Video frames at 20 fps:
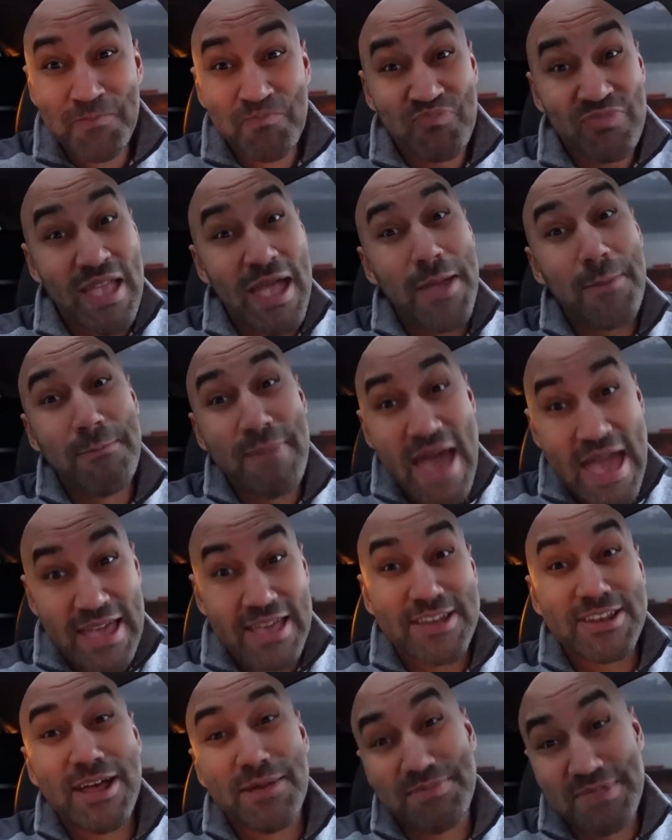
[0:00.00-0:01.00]
They
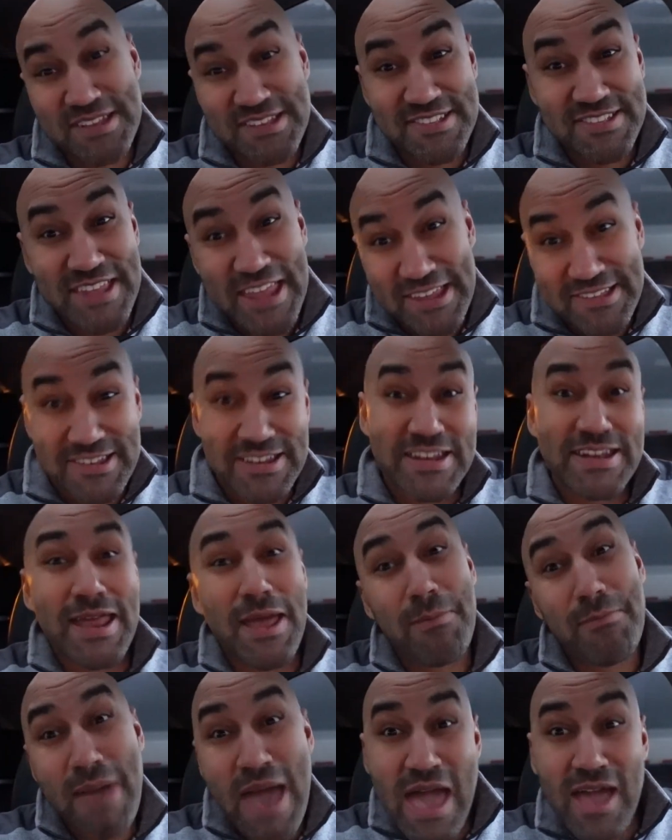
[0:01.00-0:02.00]
backing up the seasoning. They
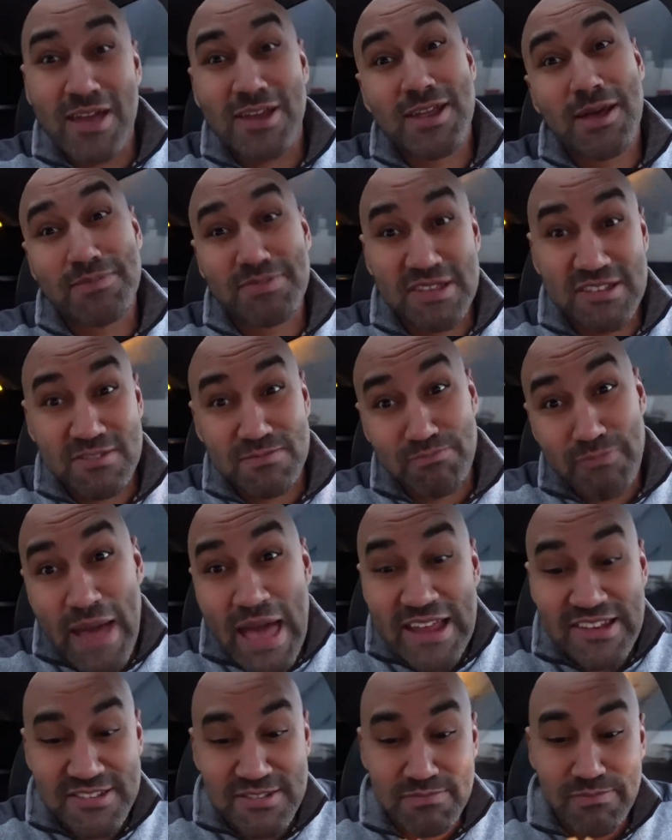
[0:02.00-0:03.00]
backing up the
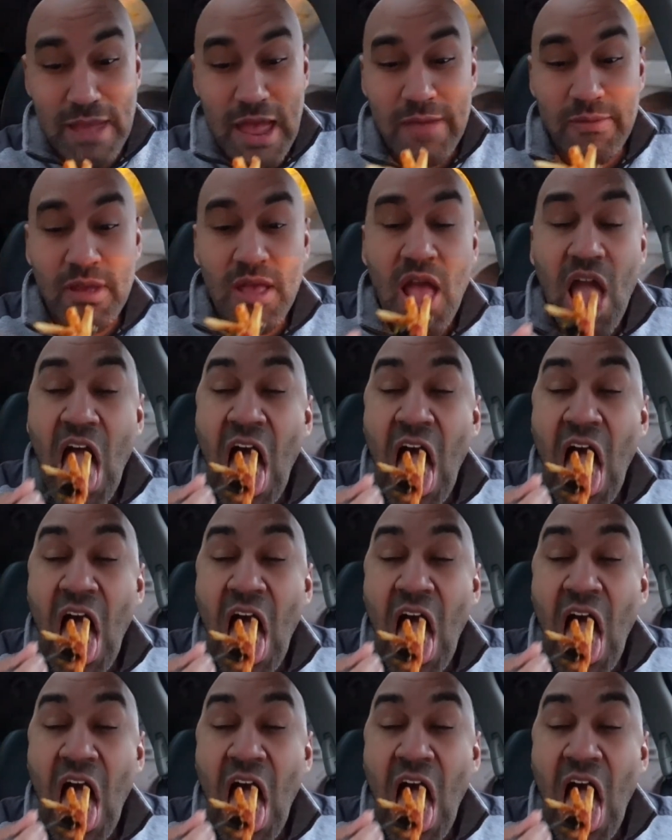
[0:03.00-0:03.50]
spices, baby.